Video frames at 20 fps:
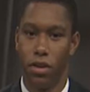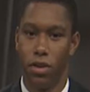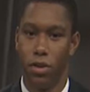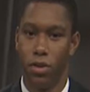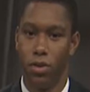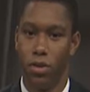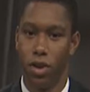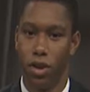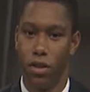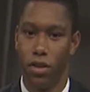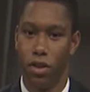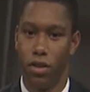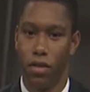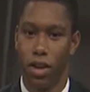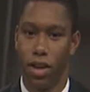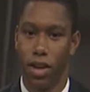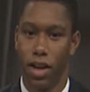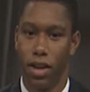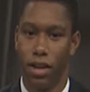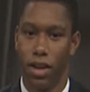New Jersey
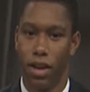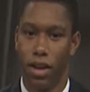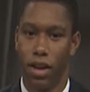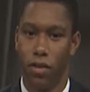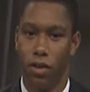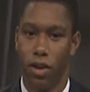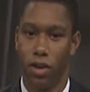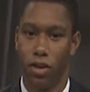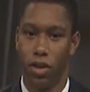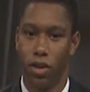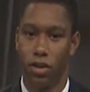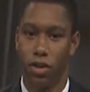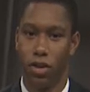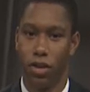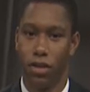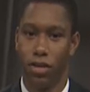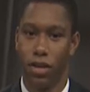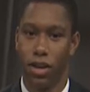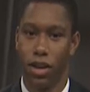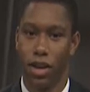re-elected Governor Chris
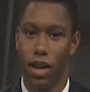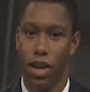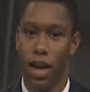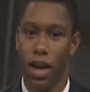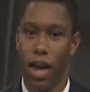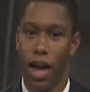Christie,